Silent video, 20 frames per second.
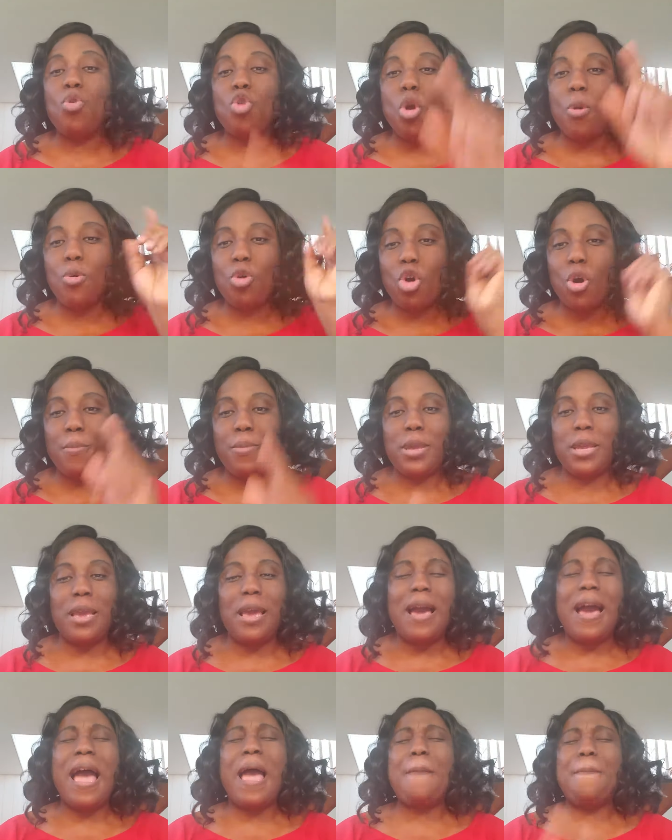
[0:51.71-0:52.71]
will come coming.
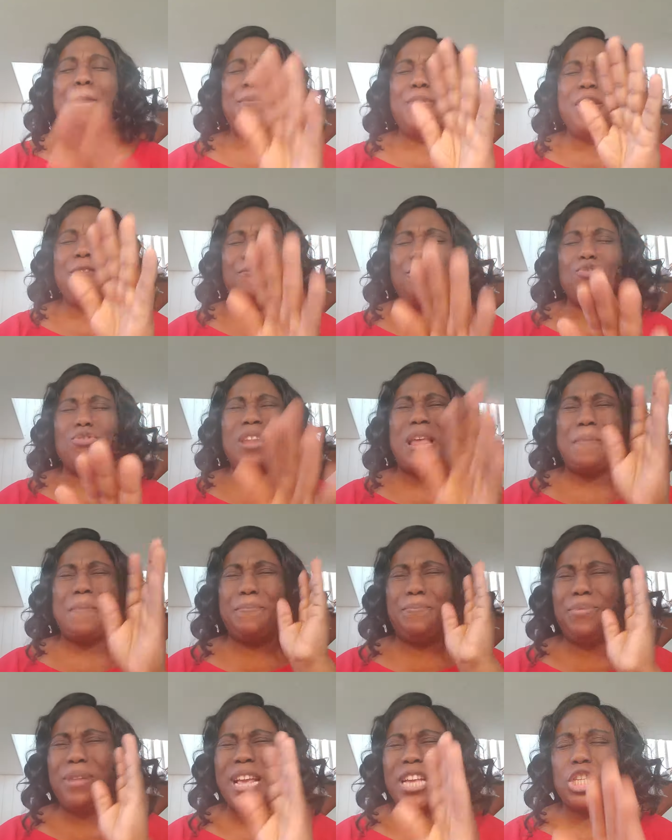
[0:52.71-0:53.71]
I pray for you and I
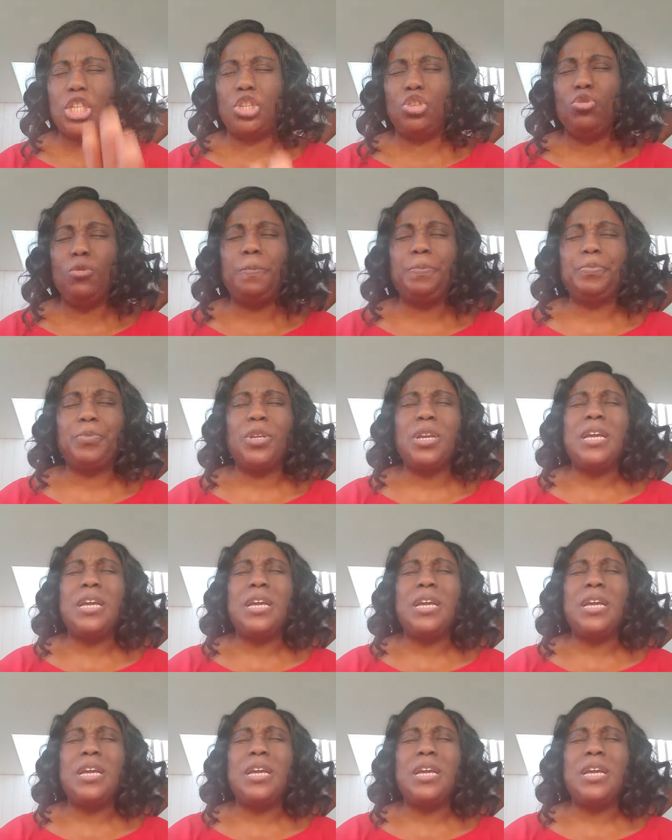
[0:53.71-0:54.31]
bless you.